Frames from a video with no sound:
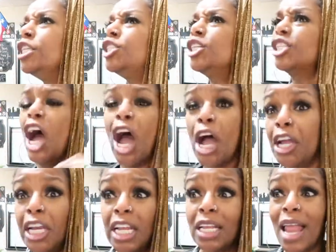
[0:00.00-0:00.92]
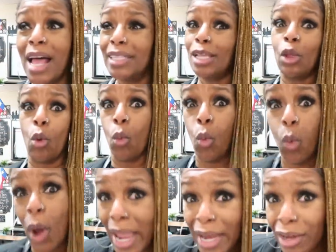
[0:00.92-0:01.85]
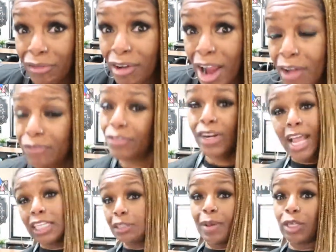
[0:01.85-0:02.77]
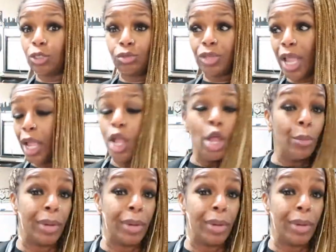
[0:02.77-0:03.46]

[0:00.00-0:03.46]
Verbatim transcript: just hung in a closet waiting around for that special day?